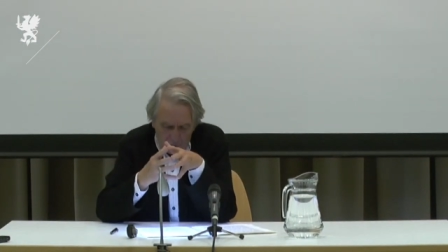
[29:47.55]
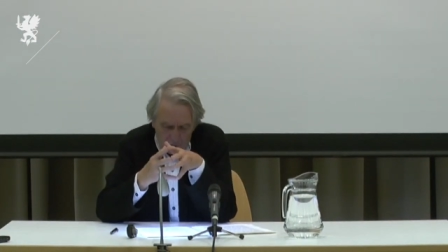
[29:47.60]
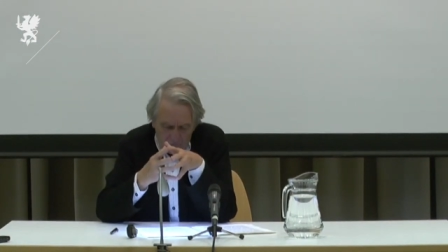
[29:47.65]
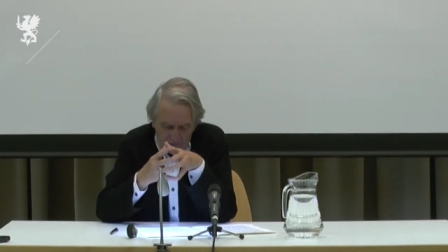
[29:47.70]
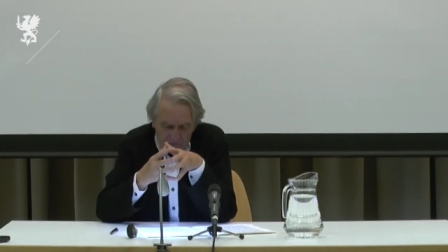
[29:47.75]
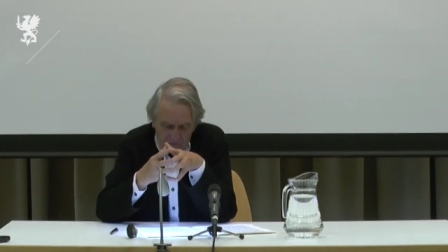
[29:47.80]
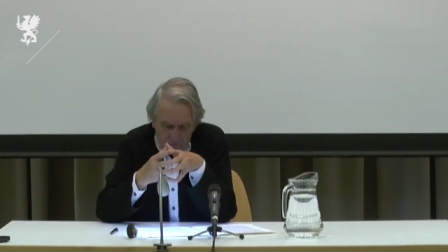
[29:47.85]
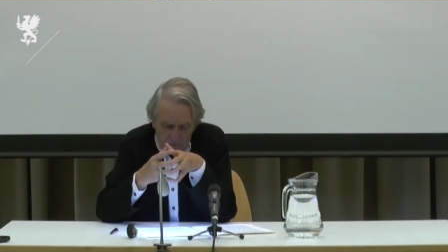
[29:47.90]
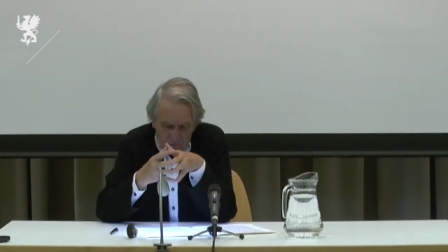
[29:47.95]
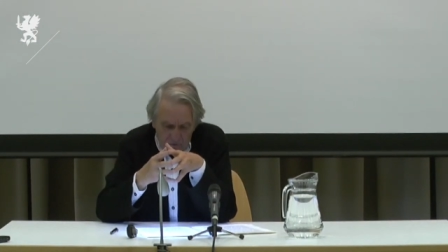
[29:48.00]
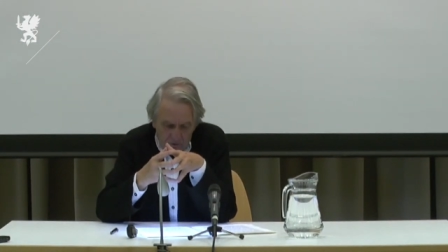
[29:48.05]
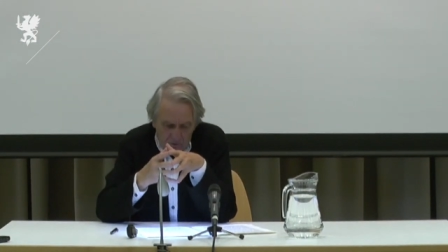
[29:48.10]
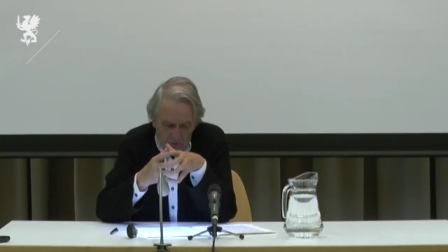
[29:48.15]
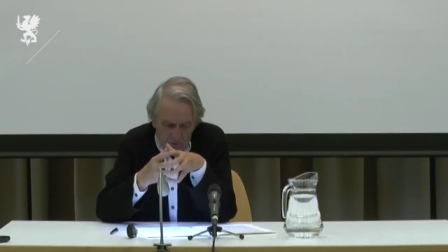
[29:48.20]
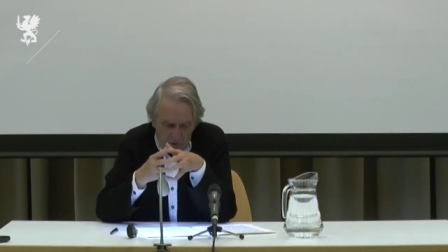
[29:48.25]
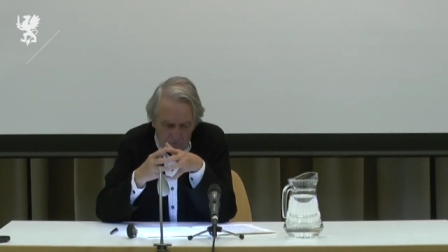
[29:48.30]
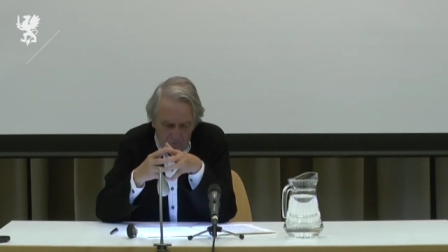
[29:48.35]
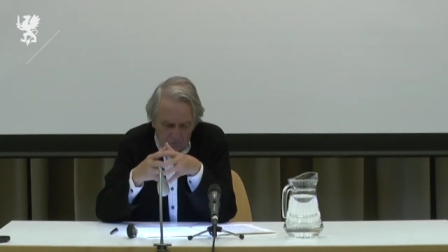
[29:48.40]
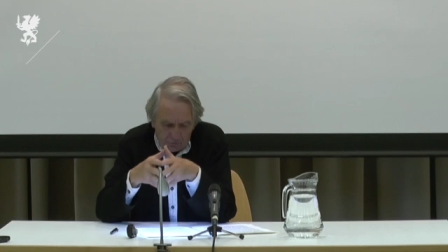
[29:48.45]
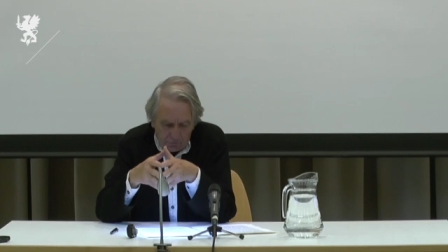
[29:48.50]
this union
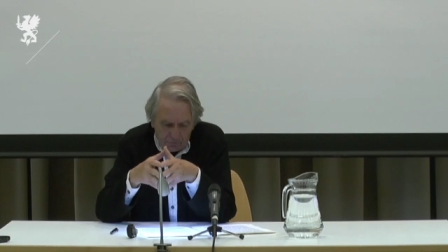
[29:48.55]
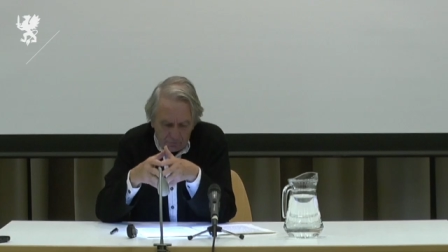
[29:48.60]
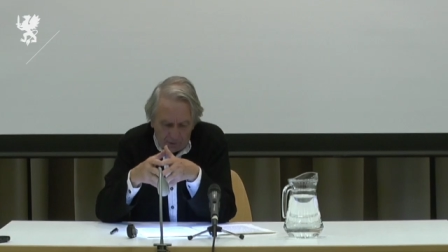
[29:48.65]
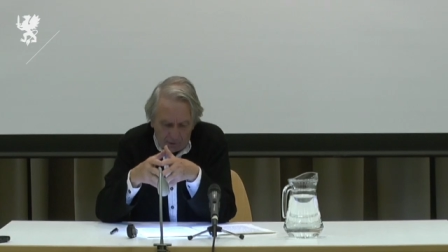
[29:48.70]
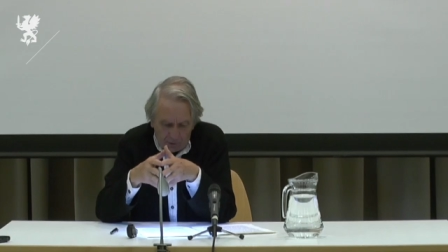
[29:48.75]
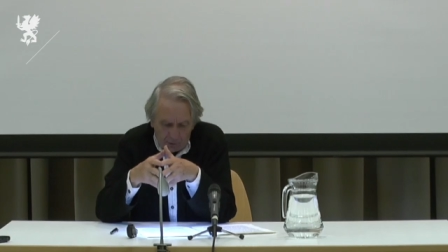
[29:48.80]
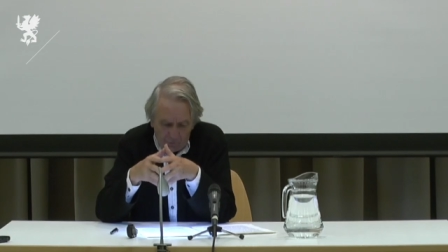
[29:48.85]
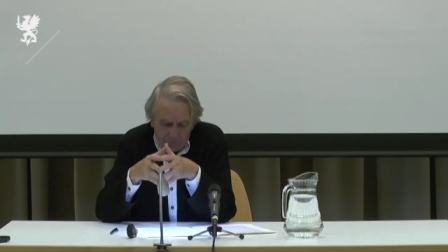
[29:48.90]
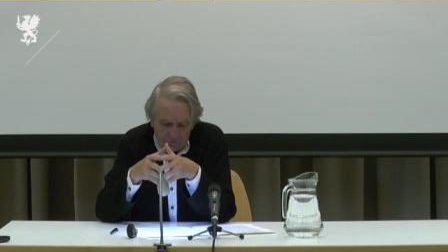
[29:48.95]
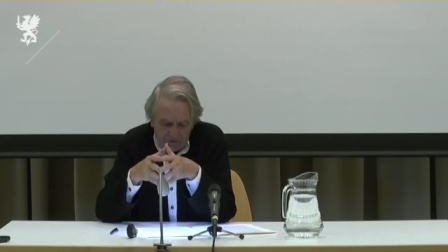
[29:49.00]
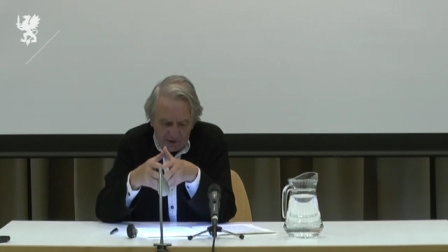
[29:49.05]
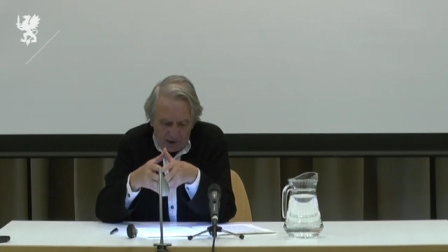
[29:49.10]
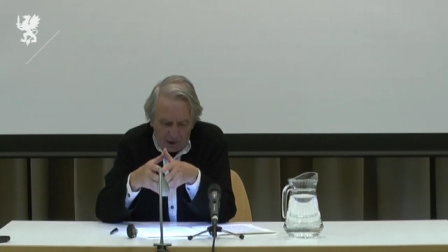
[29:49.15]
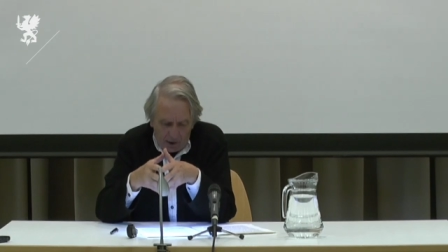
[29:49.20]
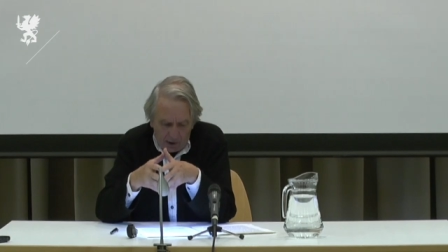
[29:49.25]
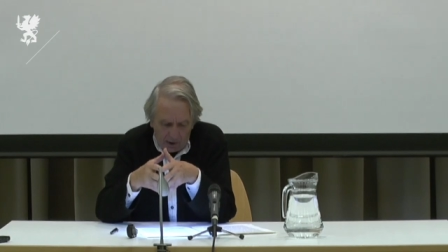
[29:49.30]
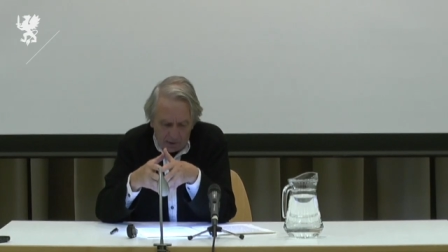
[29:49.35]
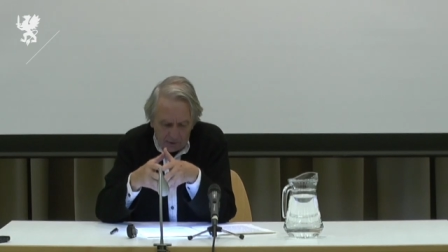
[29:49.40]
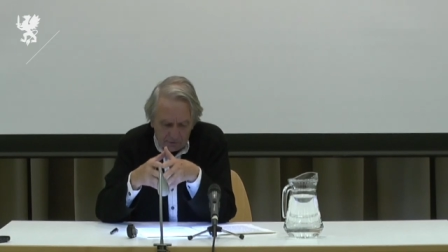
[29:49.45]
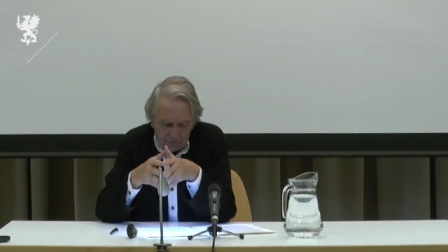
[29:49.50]
of the, of the
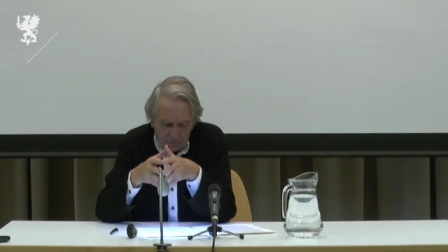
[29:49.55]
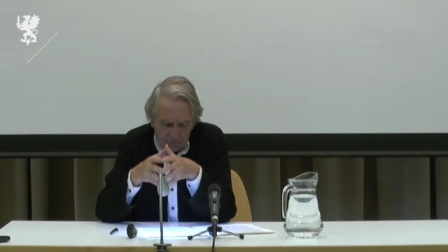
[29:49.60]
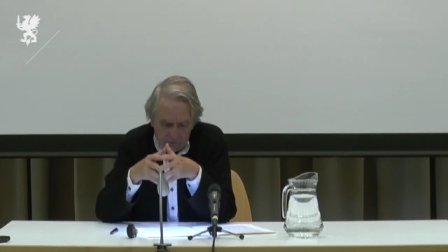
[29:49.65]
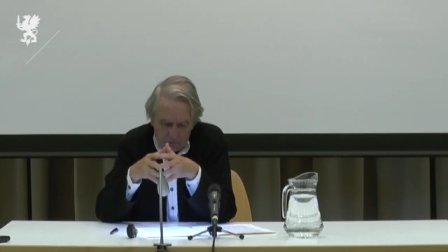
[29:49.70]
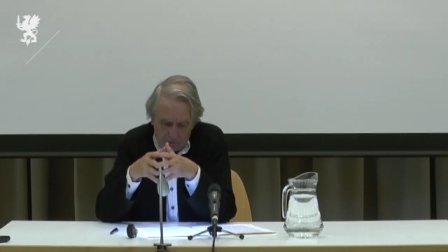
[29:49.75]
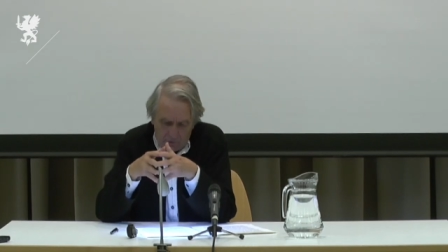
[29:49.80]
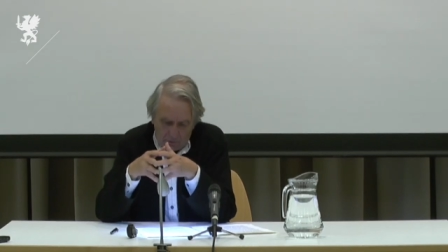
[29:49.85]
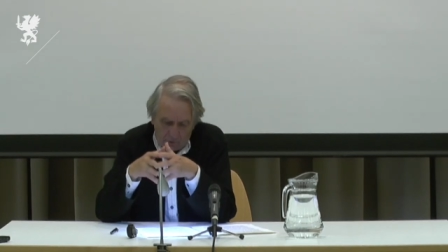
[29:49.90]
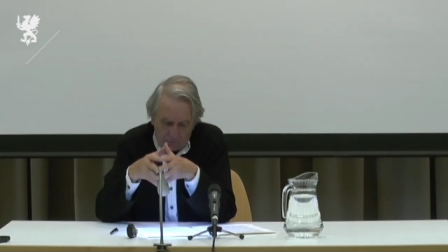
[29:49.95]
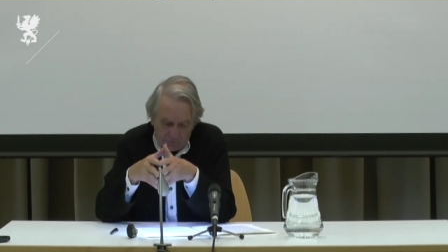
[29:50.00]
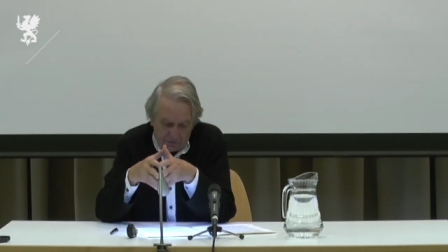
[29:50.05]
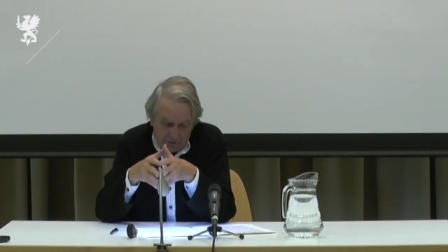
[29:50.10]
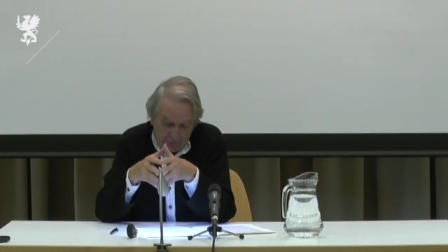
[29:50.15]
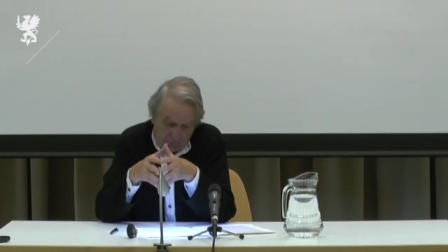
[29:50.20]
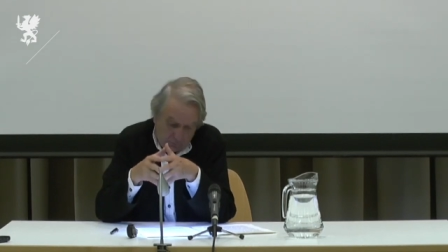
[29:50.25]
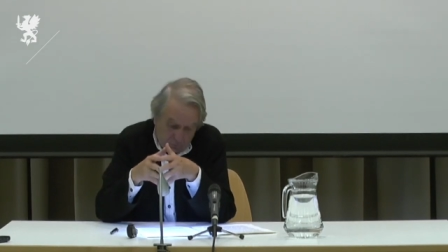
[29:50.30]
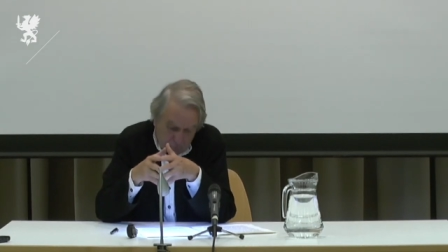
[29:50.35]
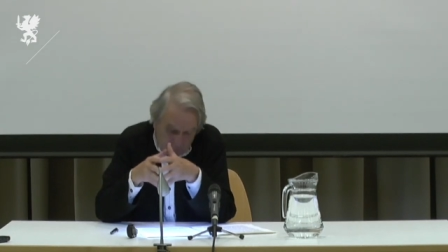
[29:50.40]
art, of the